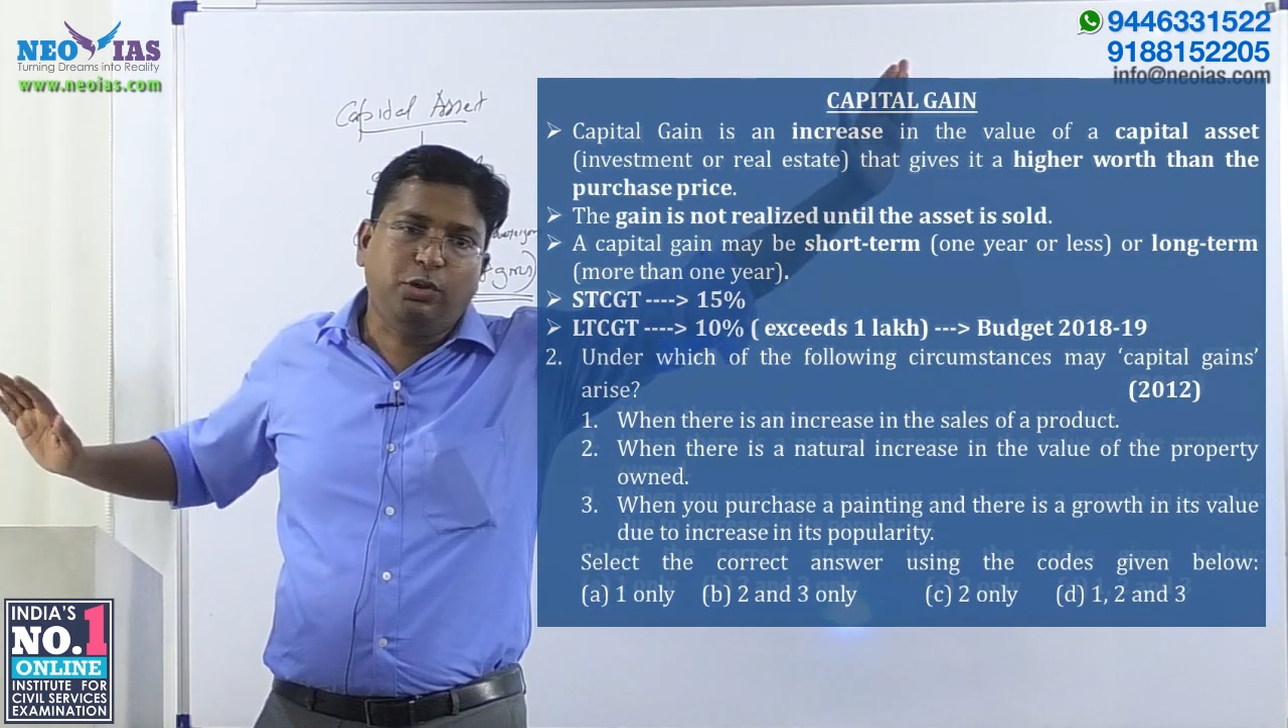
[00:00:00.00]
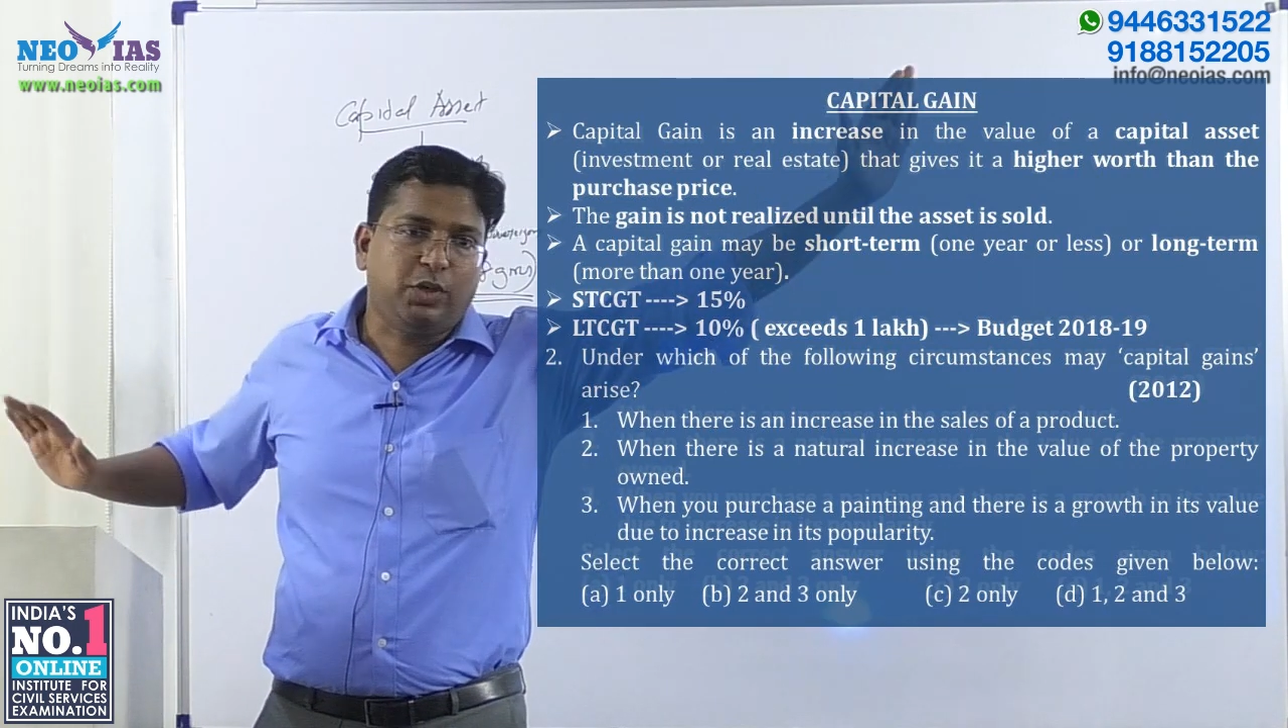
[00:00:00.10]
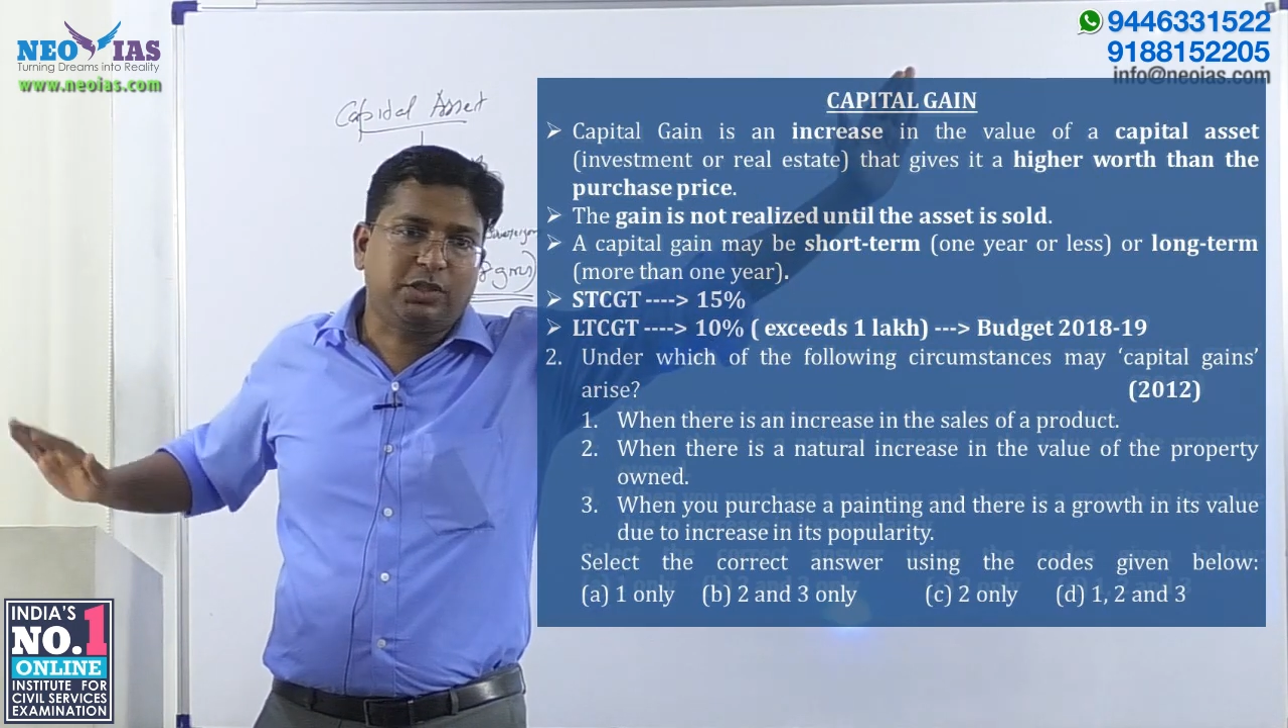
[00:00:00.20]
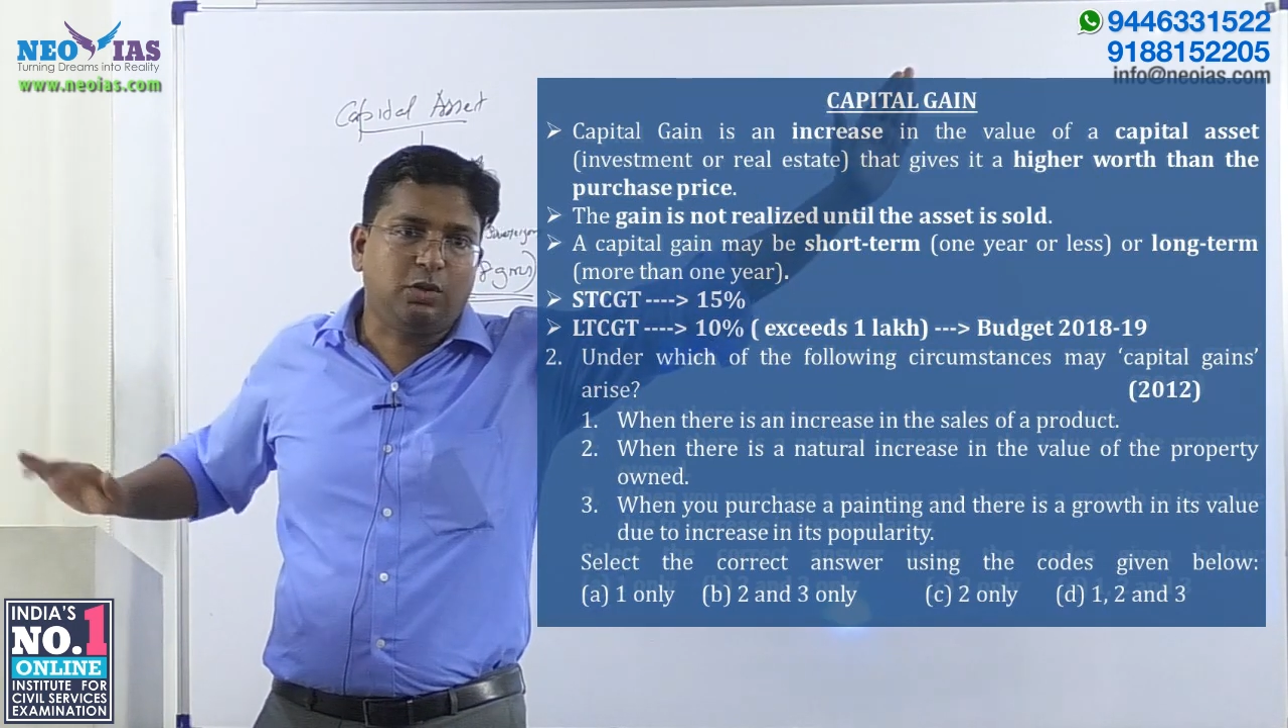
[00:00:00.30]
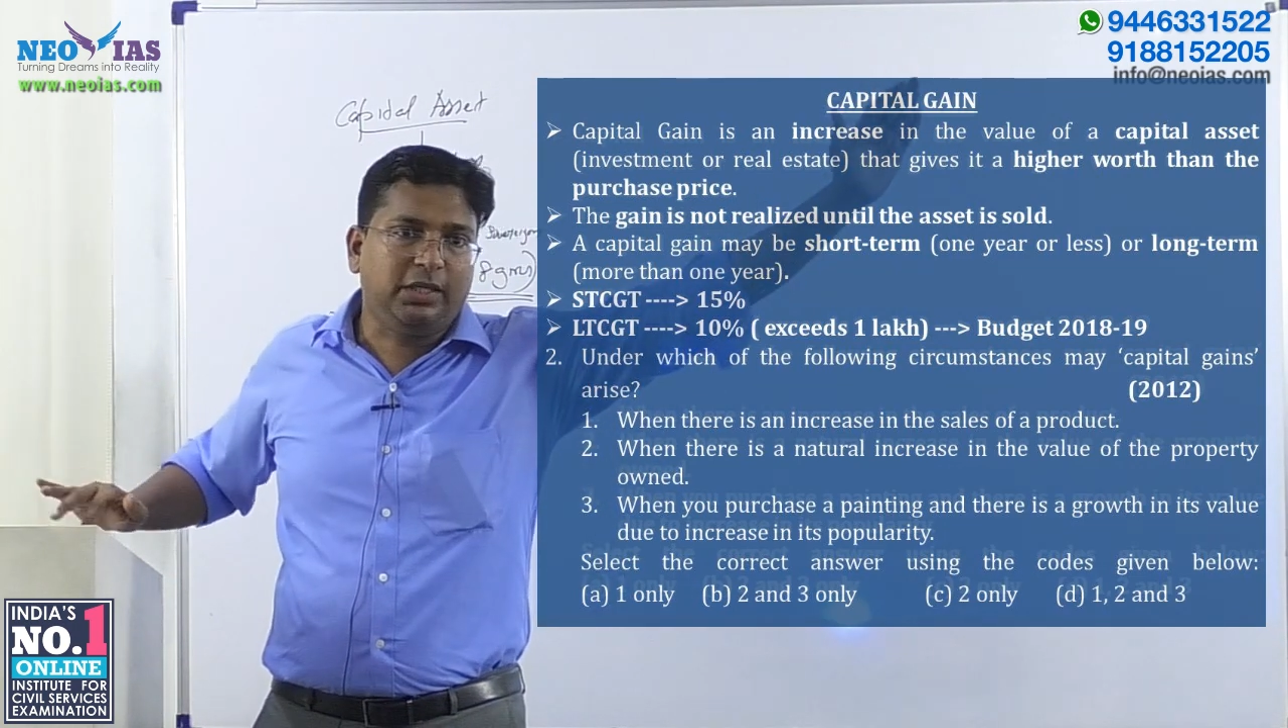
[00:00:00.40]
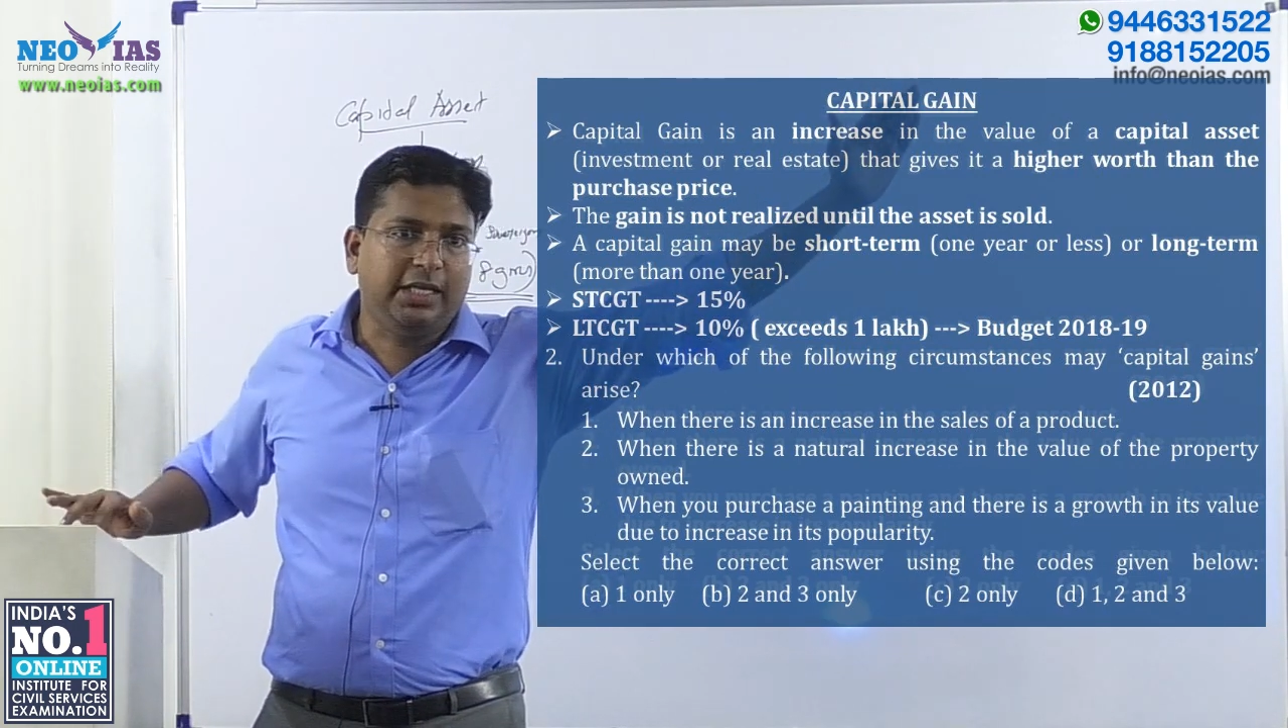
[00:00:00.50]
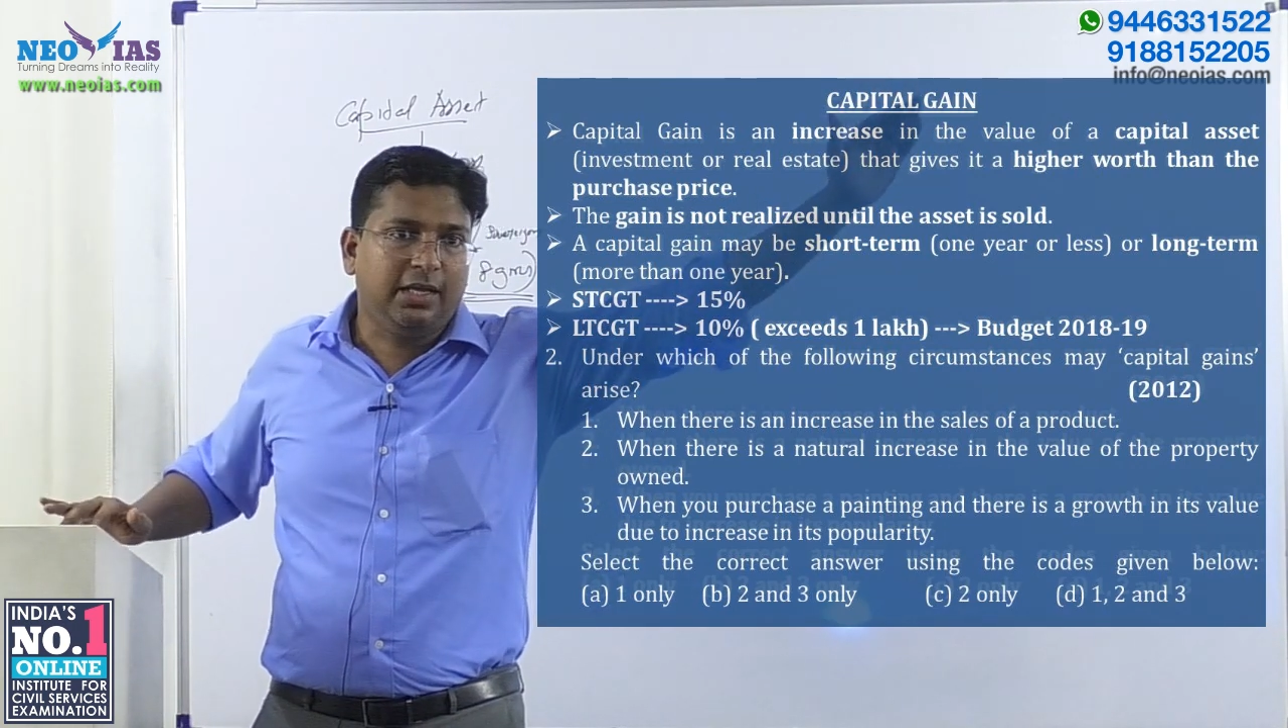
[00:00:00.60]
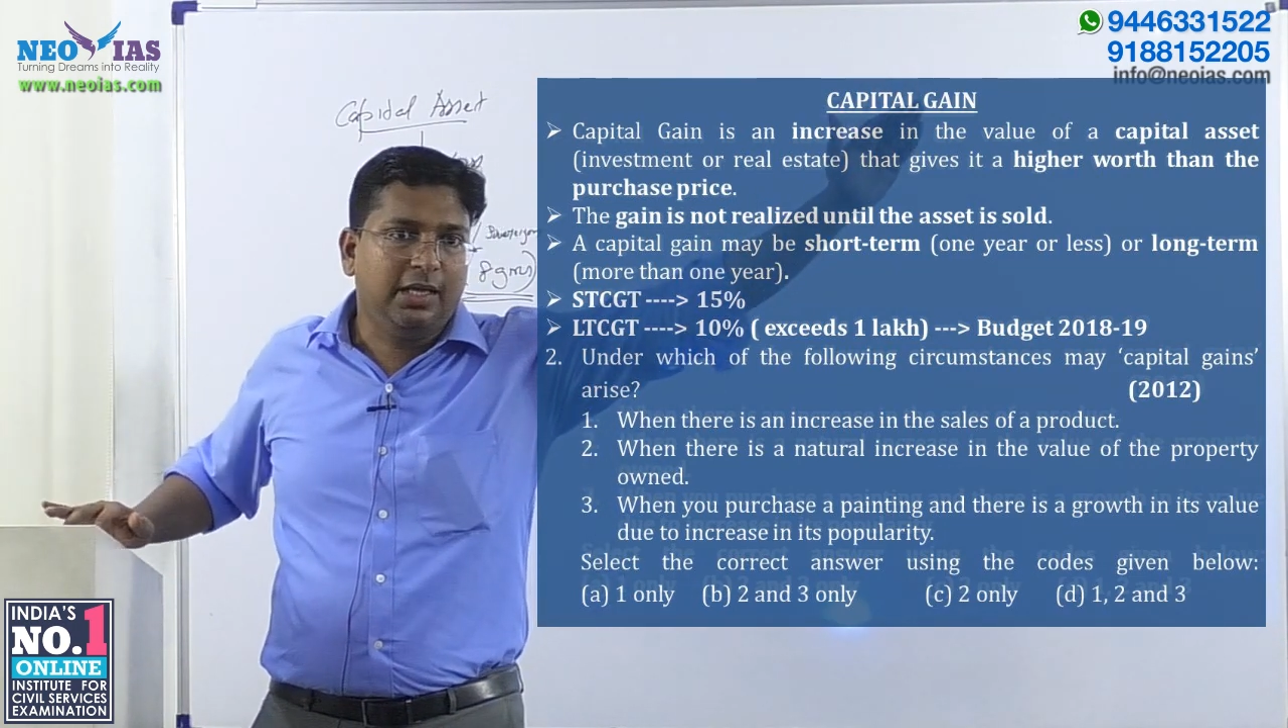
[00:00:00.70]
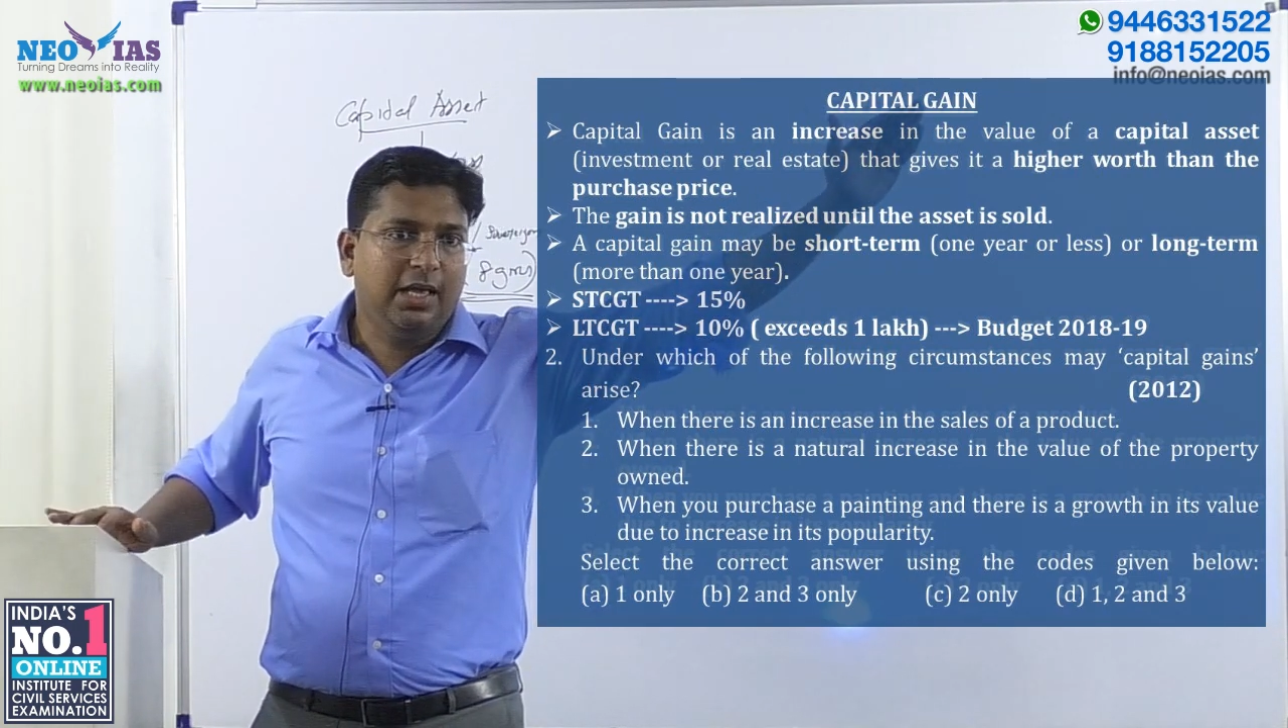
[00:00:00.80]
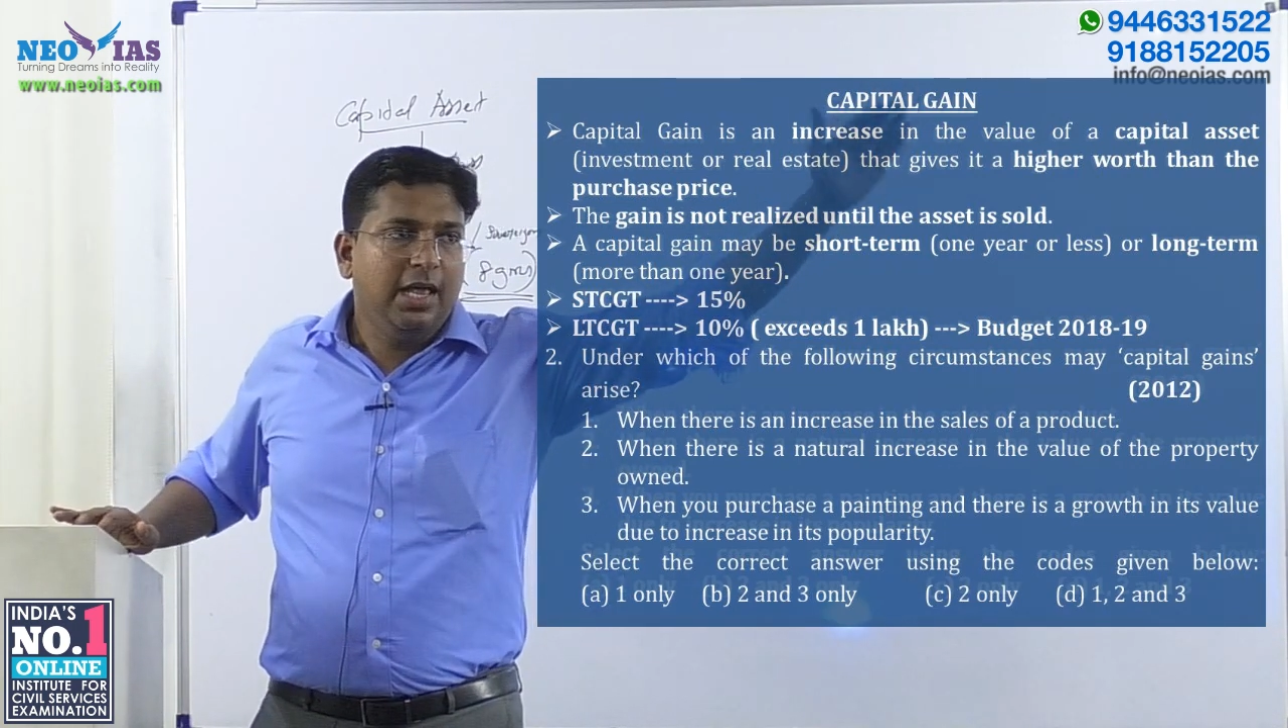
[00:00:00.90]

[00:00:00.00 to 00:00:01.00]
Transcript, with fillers: it was not there.